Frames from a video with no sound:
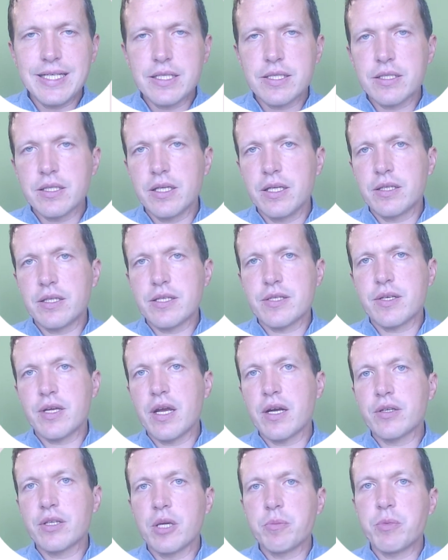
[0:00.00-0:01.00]
it is
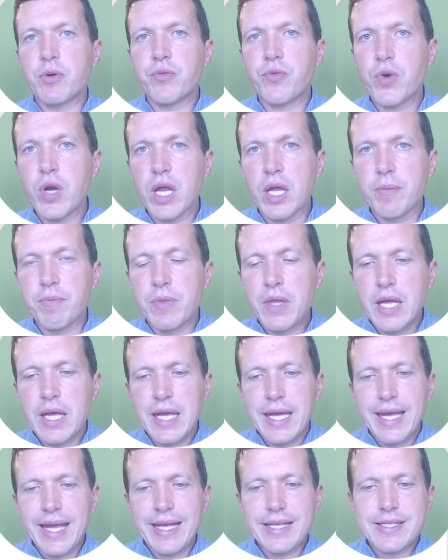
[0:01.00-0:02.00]
year number 3.
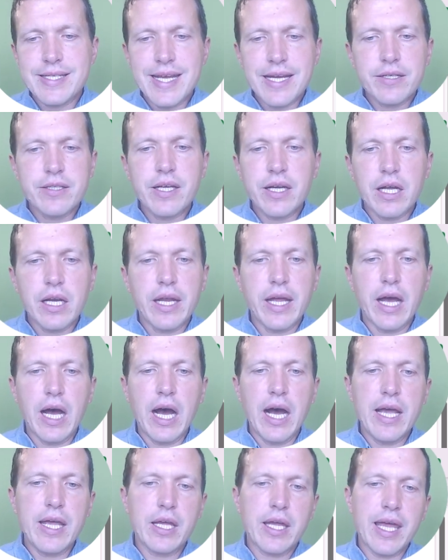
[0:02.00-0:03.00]
And technically,
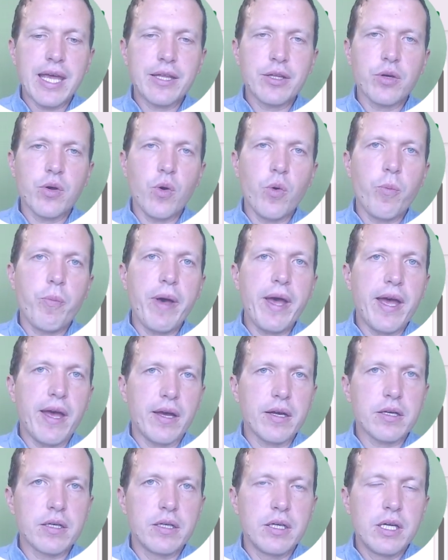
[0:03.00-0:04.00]
I can go
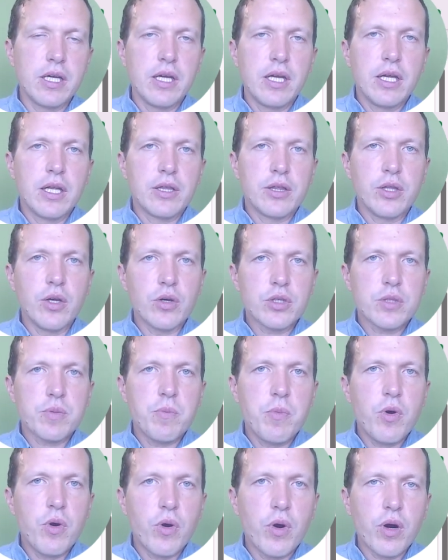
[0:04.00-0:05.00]
back not
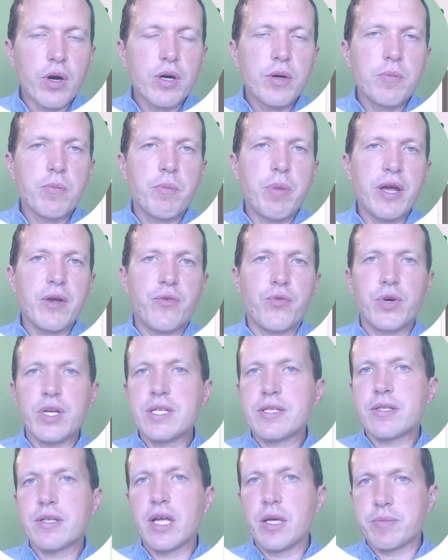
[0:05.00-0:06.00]
more by 3
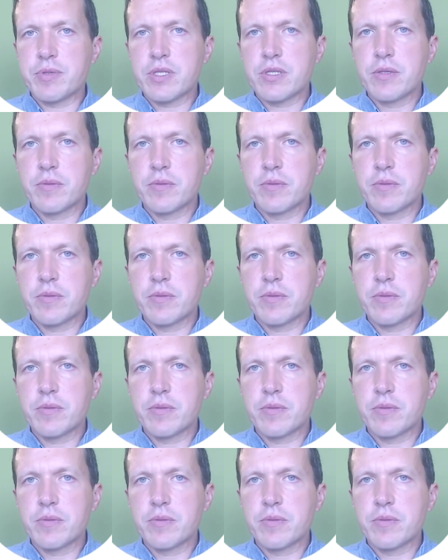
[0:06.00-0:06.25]
steps